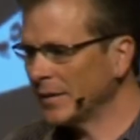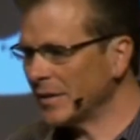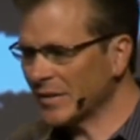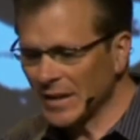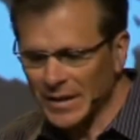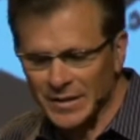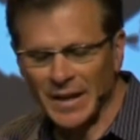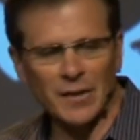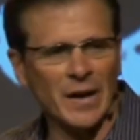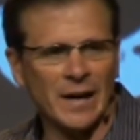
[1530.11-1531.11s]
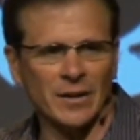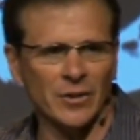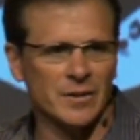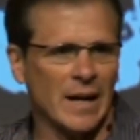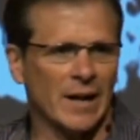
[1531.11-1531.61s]
disease they've had
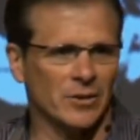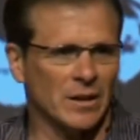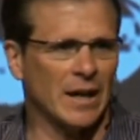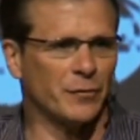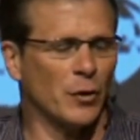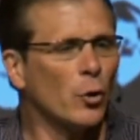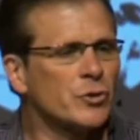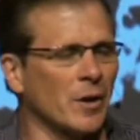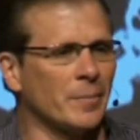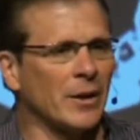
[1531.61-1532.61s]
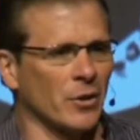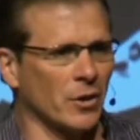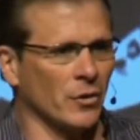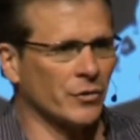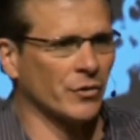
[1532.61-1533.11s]
their entire life. Those are
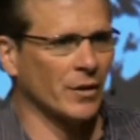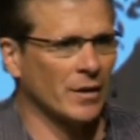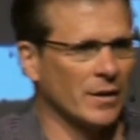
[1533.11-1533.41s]
miracles.